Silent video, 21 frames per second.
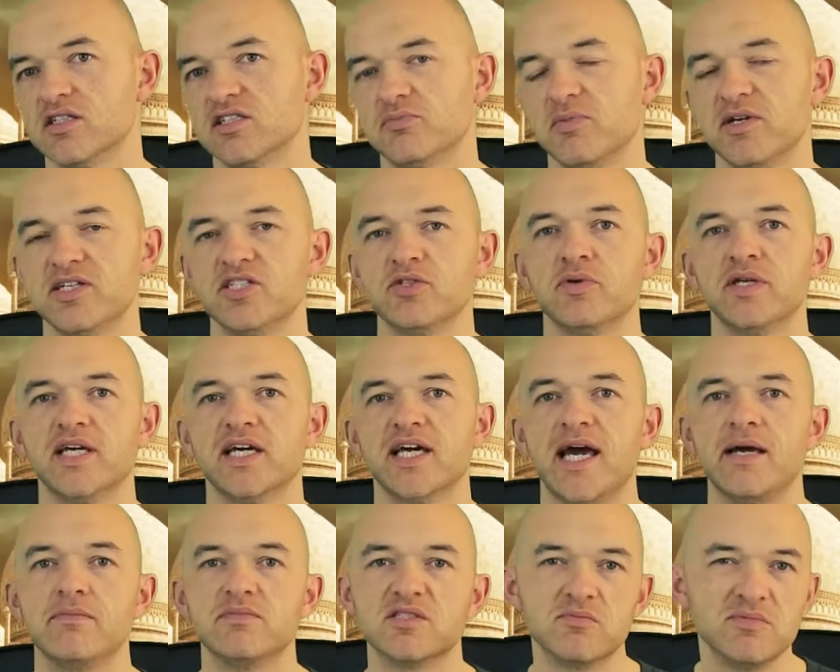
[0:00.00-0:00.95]
especially when it
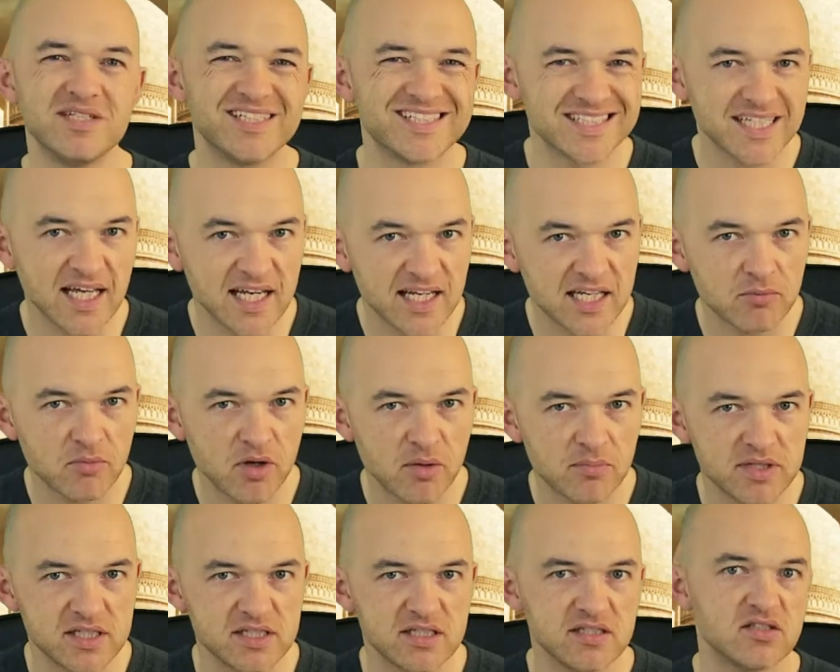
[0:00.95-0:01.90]
came to me selling my
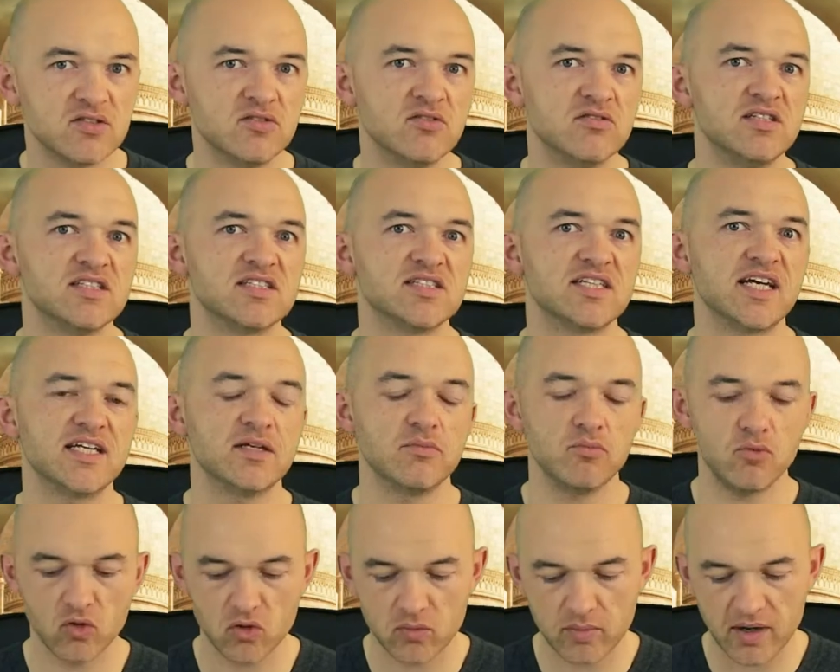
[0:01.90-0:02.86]
business and
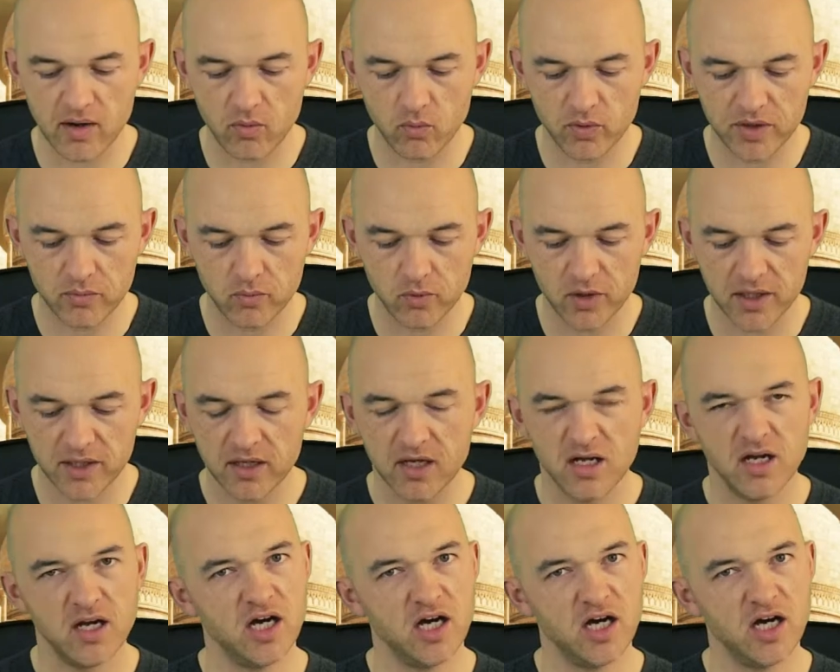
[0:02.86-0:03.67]
understanding more about win-win.